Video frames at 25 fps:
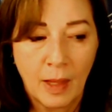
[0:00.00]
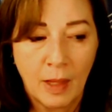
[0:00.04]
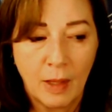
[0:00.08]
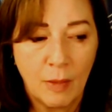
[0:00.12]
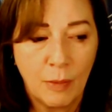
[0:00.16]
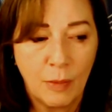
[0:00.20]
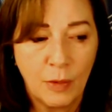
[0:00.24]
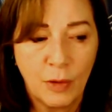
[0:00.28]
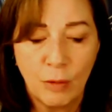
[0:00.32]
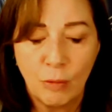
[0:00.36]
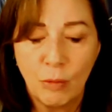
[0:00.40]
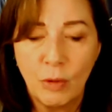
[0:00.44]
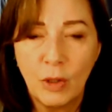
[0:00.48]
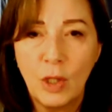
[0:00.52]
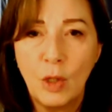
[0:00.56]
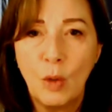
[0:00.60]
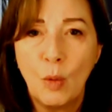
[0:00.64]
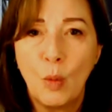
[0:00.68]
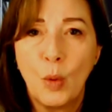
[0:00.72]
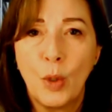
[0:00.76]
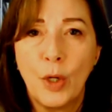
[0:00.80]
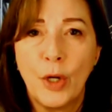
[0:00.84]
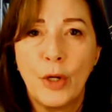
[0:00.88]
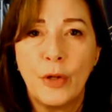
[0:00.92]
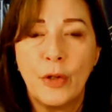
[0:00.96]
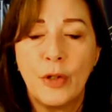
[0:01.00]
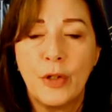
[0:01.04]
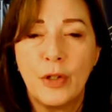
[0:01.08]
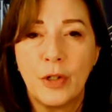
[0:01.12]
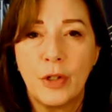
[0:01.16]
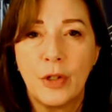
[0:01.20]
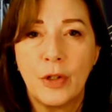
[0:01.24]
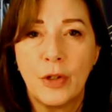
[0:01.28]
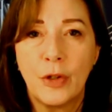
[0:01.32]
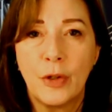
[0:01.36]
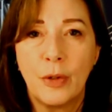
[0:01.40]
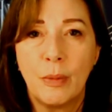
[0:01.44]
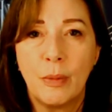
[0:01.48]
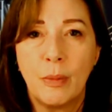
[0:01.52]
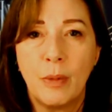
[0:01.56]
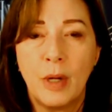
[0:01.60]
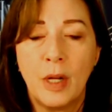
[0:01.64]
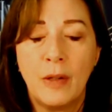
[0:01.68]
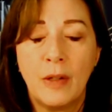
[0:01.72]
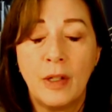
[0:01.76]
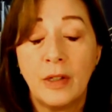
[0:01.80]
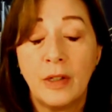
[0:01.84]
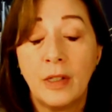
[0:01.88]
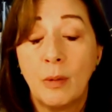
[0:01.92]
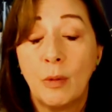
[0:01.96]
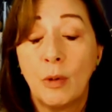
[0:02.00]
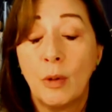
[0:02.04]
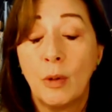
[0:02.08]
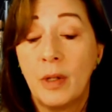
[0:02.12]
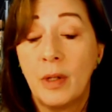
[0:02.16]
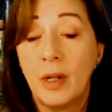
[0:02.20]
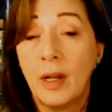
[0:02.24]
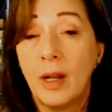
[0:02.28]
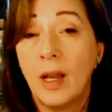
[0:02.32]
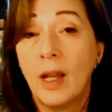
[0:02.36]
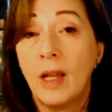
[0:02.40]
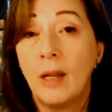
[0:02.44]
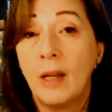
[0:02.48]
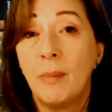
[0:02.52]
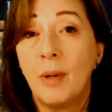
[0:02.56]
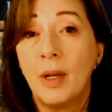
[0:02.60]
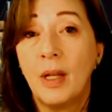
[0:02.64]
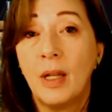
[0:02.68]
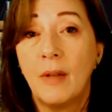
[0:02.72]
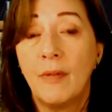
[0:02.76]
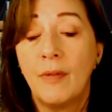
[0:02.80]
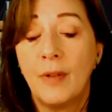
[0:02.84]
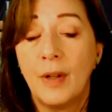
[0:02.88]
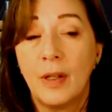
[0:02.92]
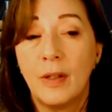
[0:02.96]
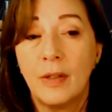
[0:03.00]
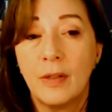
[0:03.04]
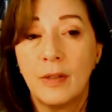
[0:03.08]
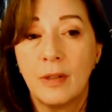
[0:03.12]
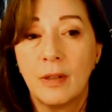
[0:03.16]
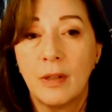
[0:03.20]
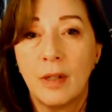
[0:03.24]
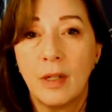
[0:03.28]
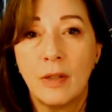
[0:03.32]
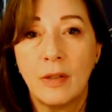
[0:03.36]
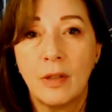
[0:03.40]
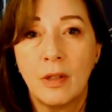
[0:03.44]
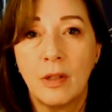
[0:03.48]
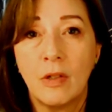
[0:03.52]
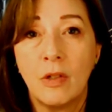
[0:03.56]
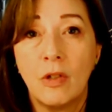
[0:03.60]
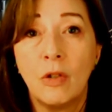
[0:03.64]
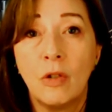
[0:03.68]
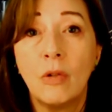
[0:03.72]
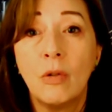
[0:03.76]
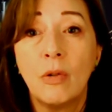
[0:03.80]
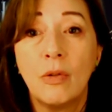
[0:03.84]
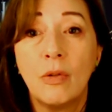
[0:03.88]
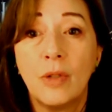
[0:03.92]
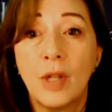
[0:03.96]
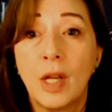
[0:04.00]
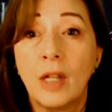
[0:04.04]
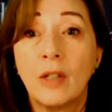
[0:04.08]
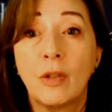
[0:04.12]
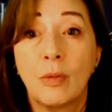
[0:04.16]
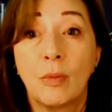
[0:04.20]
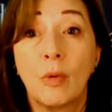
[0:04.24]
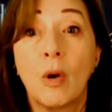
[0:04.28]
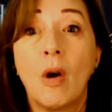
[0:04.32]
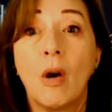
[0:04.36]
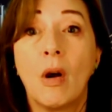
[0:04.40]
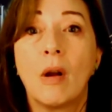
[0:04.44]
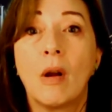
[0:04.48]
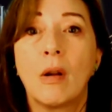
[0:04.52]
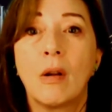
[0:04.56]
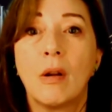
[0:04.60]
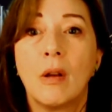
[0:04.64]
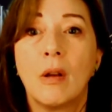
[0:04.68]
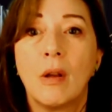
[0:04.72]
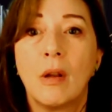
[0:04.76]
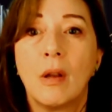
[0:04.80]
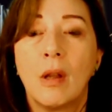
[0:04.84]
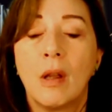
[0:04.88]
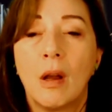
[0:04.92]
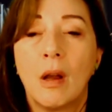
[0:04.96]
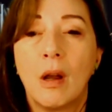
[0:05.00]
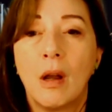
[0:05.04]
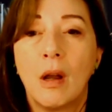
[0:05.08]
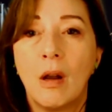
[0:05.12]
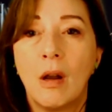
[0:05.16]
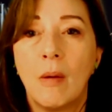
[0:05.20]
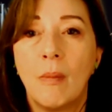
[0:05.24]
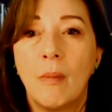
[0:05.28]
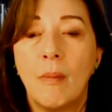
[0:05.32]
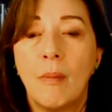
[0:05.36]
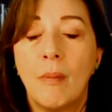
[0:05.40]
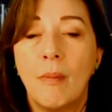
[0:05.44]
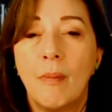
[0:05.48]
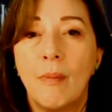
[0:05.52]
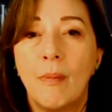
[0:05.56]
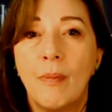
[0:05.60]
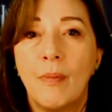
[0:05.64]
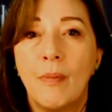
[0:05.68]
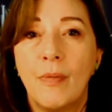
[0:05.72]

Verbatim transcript: it was a really weird term, and that they were denied benefits. And I said, you, that's wrong. Um,